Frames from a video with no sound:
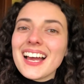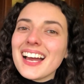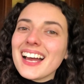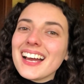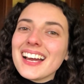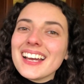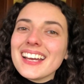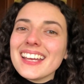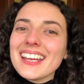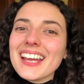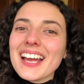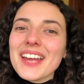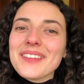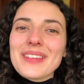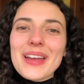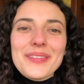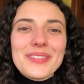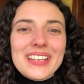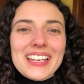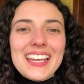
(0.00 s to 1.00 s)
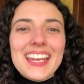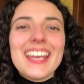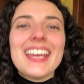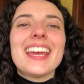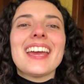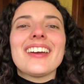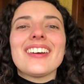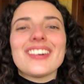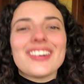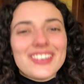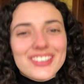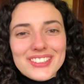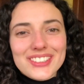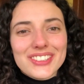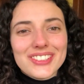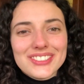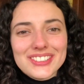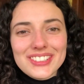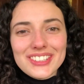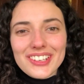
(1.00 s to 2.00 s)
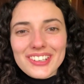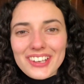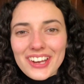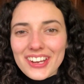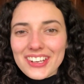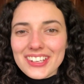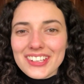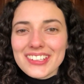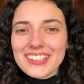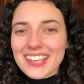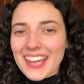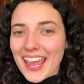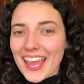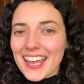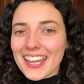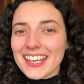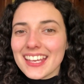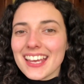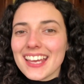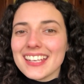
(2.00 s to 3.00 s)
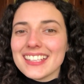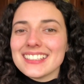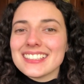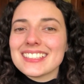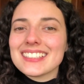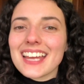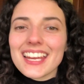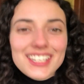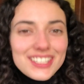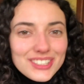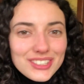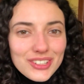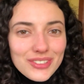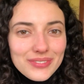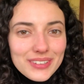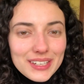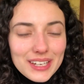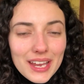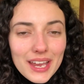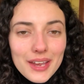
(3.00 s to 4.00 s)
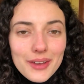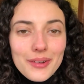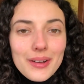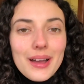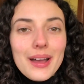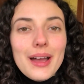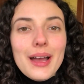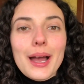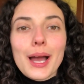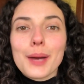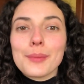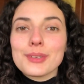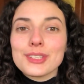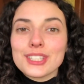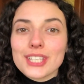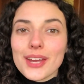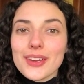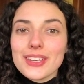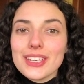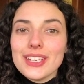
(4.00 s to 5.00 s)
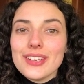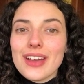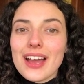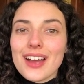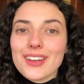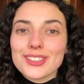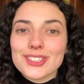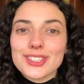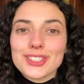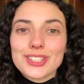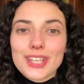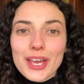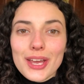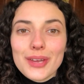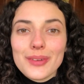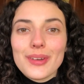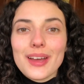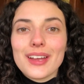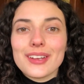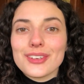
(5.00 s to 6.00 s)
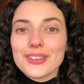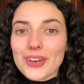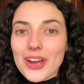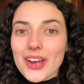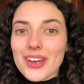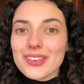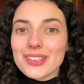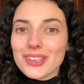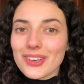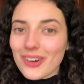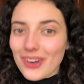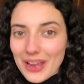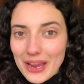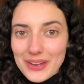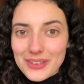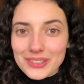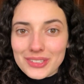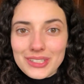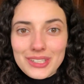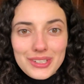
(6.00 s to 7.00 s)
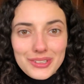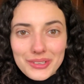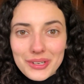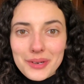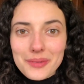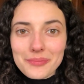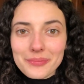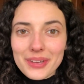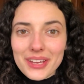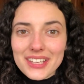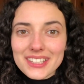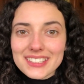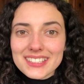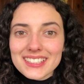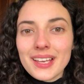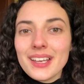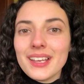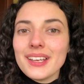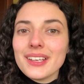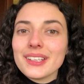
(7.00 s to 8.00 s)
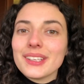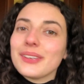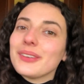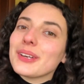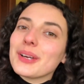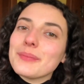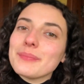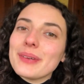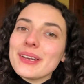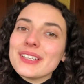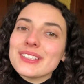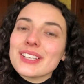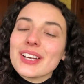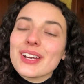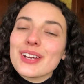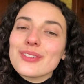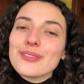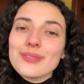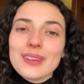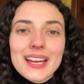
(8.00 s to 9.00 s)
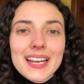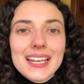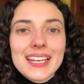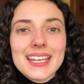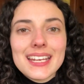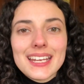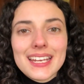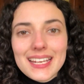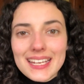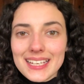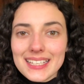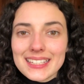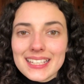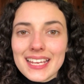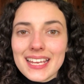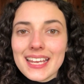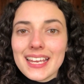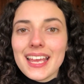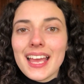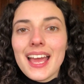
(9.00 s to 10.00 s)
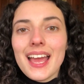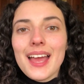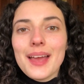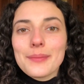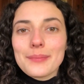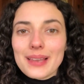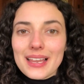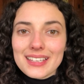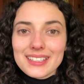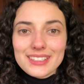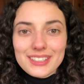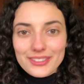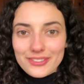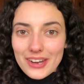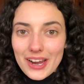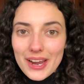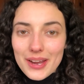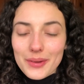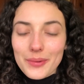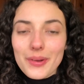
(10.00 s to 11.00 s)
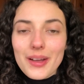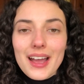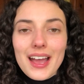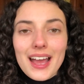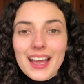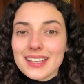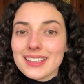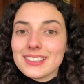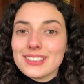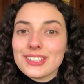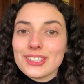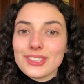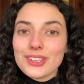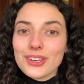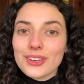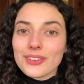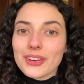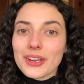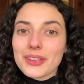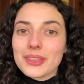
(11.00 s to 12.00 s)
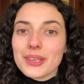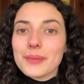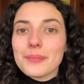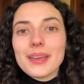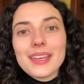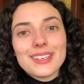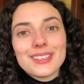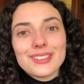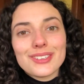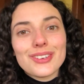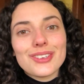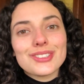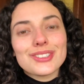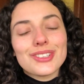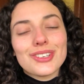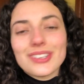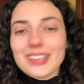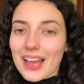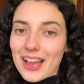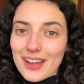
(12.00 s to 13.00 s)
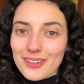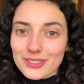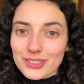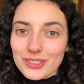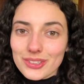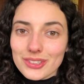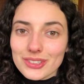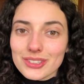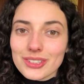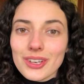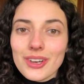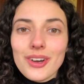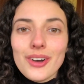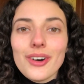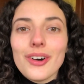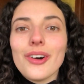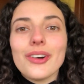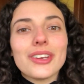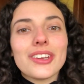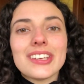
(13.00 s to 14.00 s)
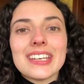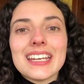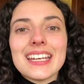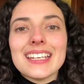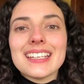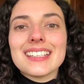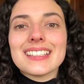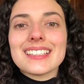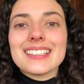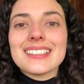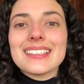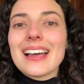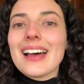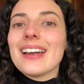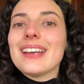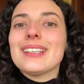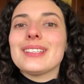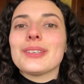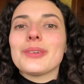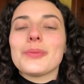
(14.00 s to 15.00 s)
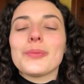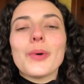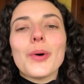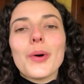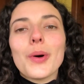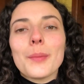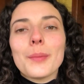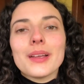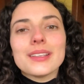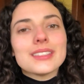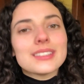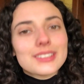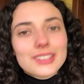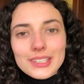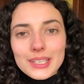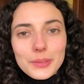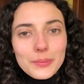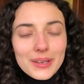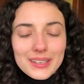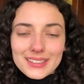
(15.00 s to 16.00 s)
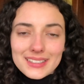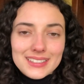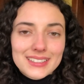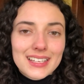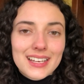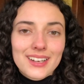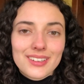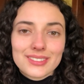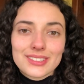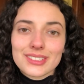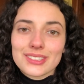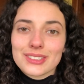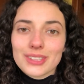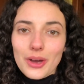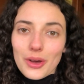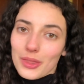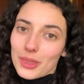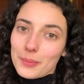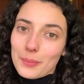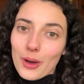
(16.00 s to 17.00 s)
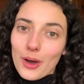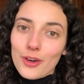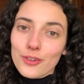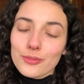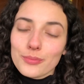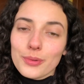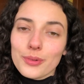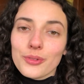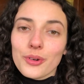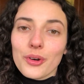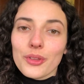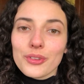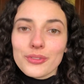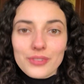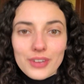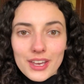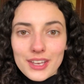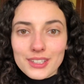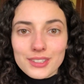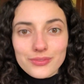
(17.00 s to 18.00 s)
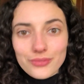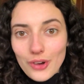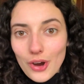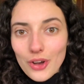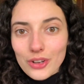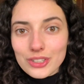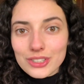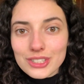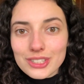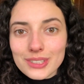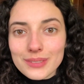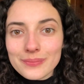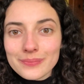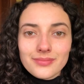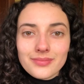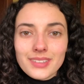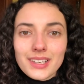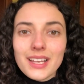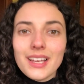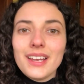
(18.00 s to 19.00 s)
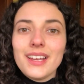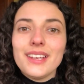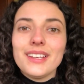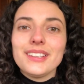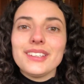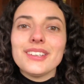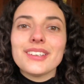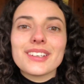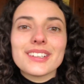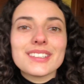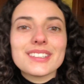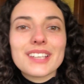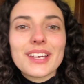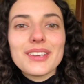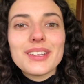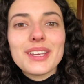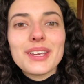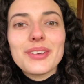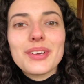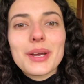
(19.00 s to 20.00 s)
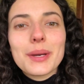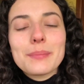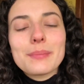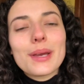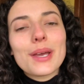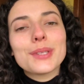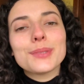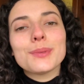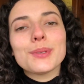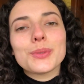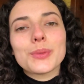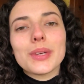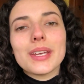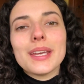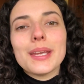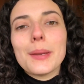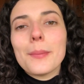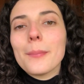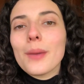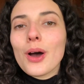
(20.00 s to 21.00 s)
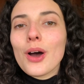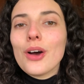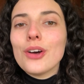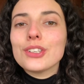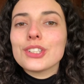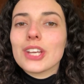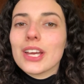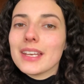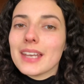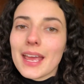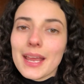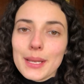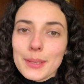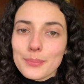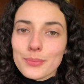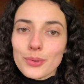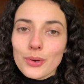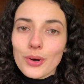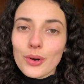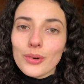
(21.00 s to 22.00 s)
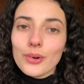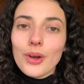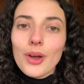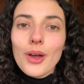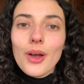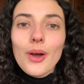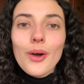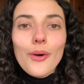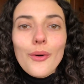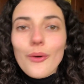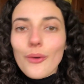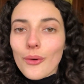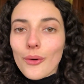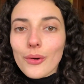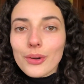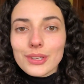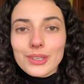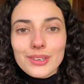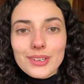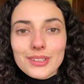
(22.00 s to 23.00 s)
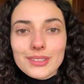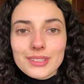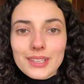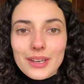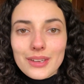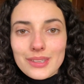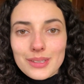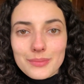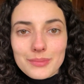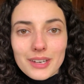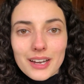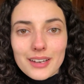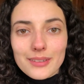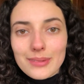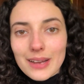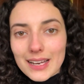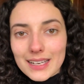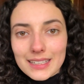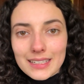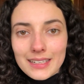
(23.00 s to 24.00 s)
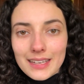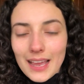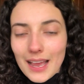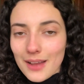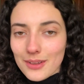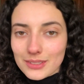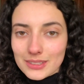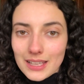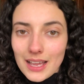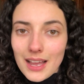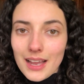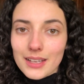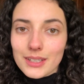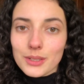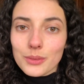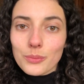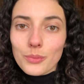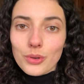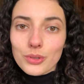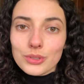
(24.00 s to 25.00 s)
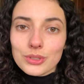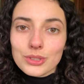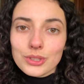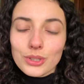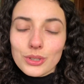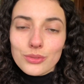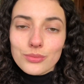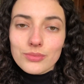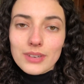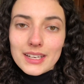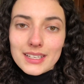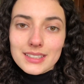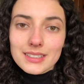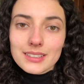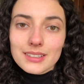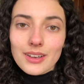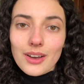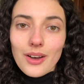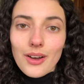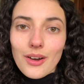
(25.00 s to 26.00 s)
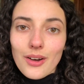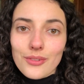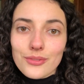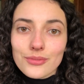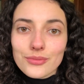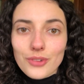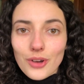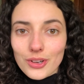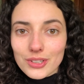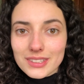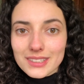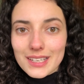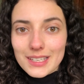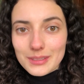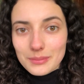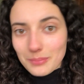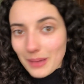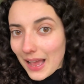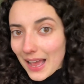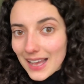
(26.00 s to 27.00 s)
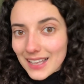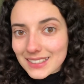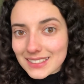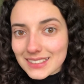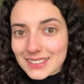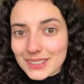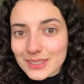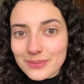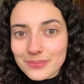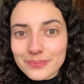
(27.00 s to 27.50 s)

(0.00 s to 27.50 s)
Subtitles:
Hi, I'm Emily here at horticulture.co.uk, and in today's short video I'll be showing you how to sow and grow your own cucumbers. Cucumbers are a really easy plant to grow, and you can grow them indoors or outdoors. All you need is a nice warm and sunny windowsill to start them off before the first frost. You can sow cucumbers between March and April, or you can sow them directly outside once your risk of frost has passed.